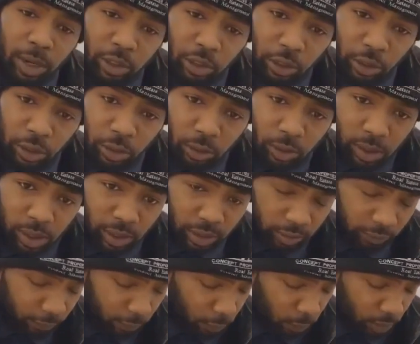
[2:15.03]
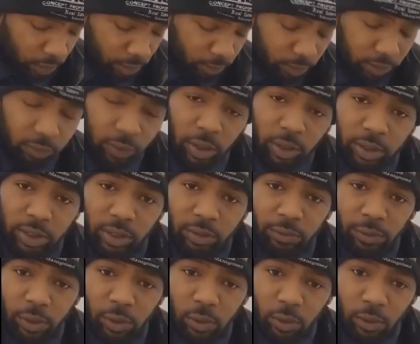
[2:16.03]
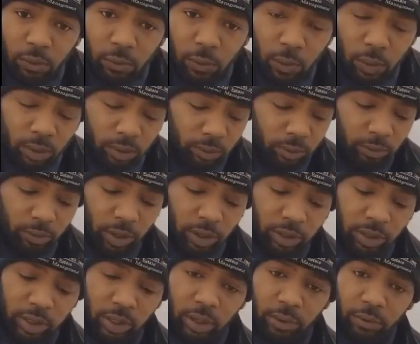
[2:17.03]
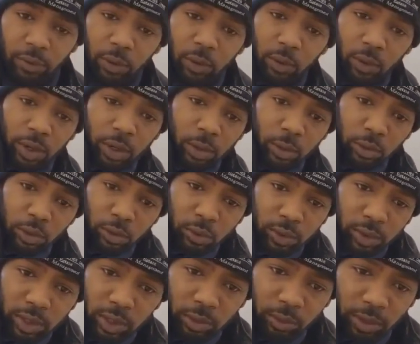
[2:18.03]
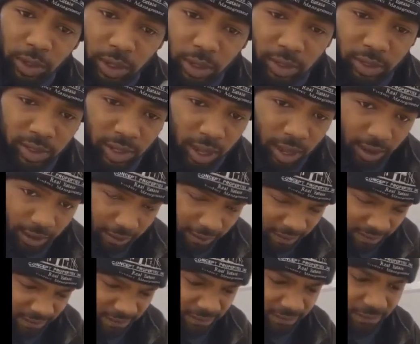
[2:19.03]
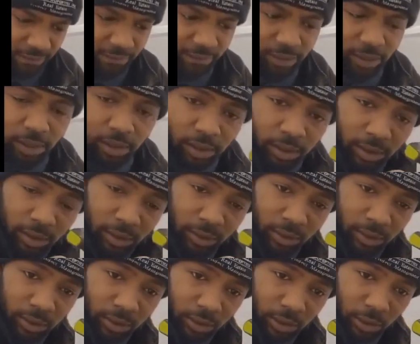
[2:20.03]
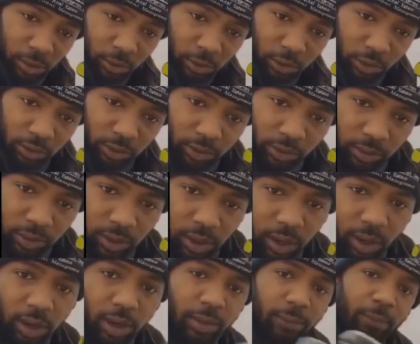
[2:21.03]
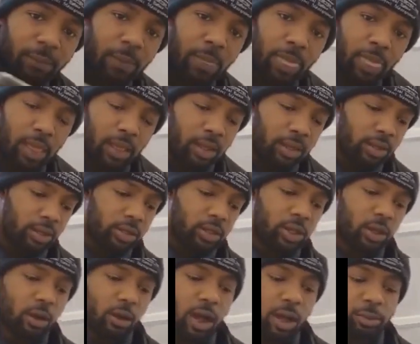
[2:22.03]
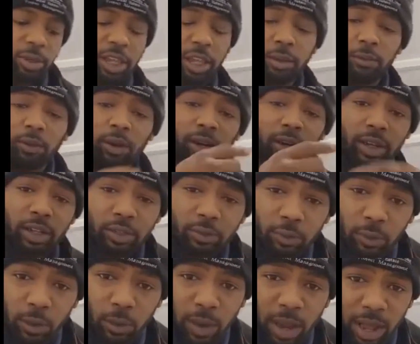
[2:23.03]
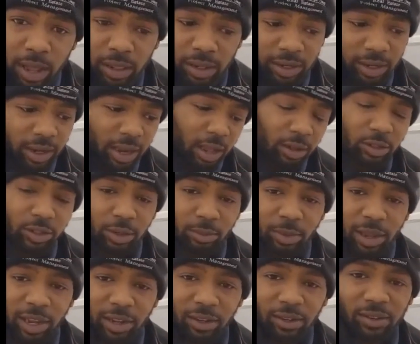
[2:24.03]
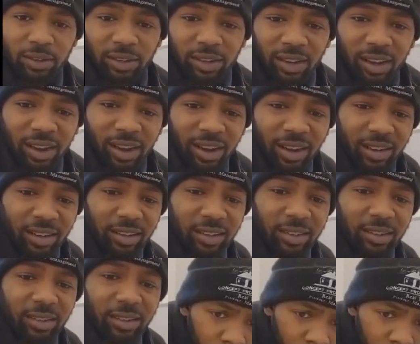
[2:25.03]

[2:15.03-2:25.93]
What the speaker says: Make sure you click the forward and reverse if you're going forward and reverse, and if you're going neutral, it's on the other side. Neutral. All right. So I'm gonna keep running this for a while and then I'll jump back on. All right.